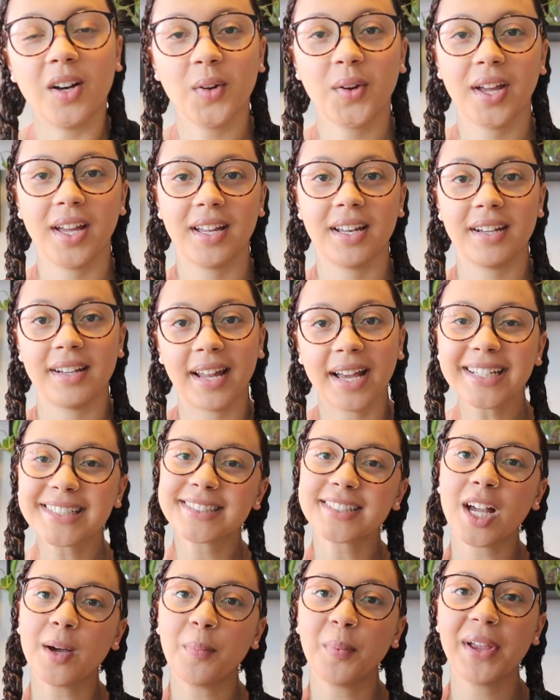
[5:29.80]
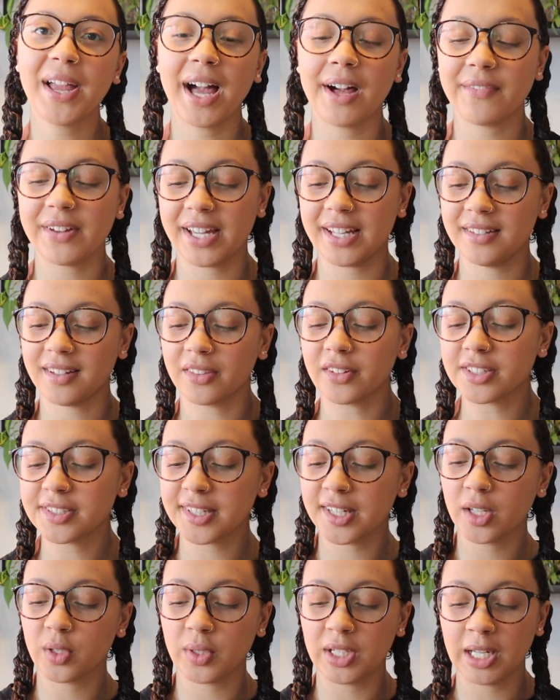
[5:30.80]
Okay, next up we have another
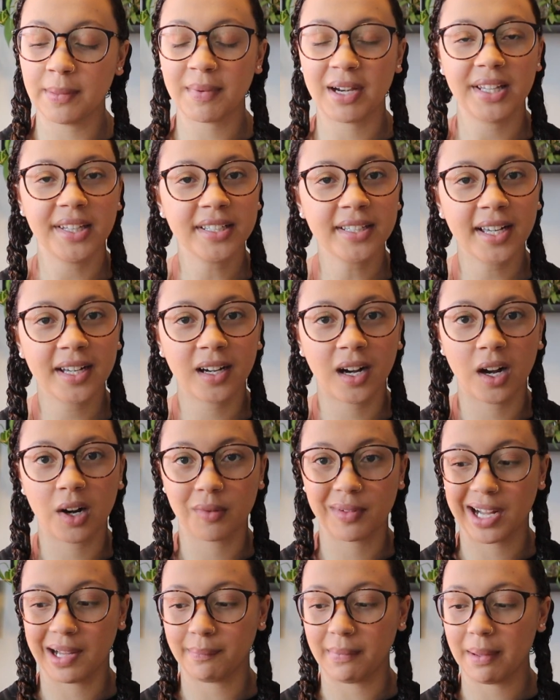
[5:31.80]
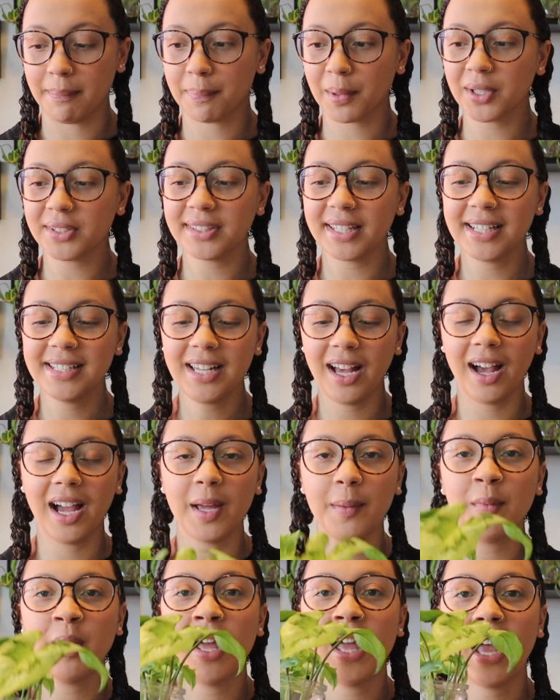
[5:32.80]
Syngonium that I think I got around my birthday
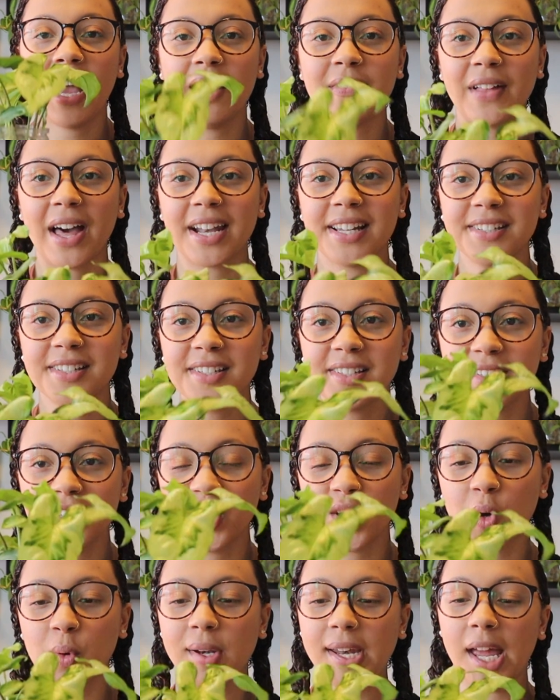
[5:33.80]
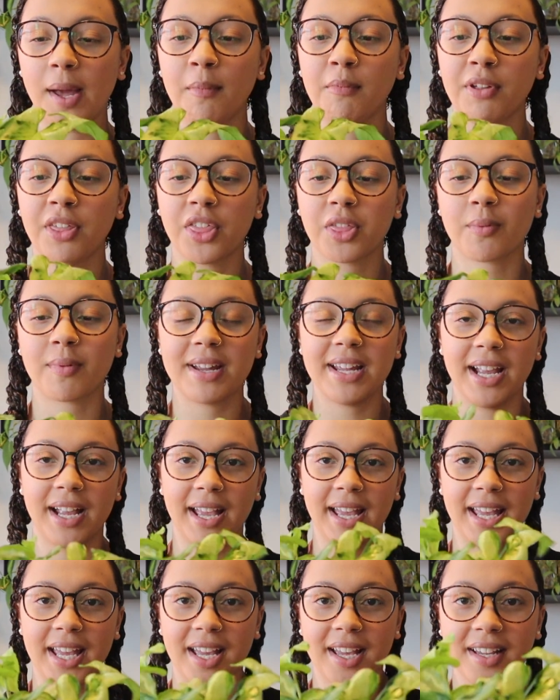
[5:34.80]
time, and that is a Syngonium Three
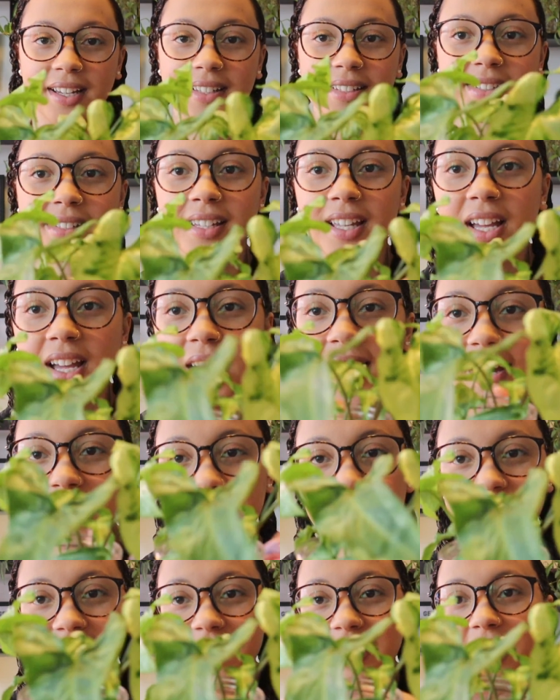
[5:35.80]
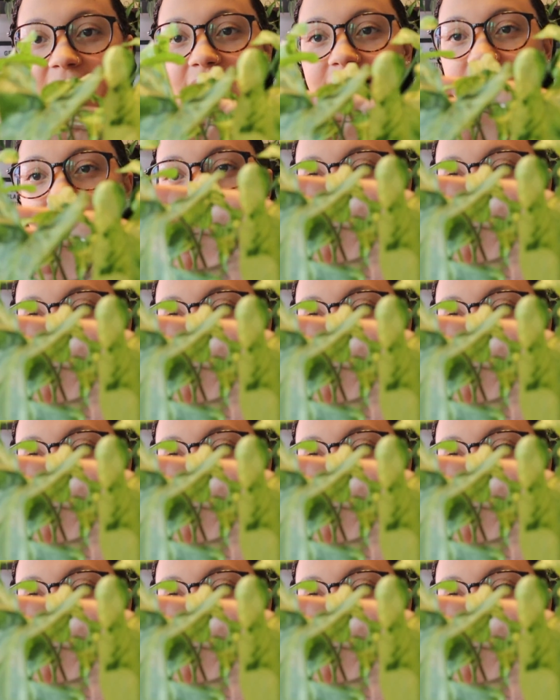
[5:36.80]
Kings. Such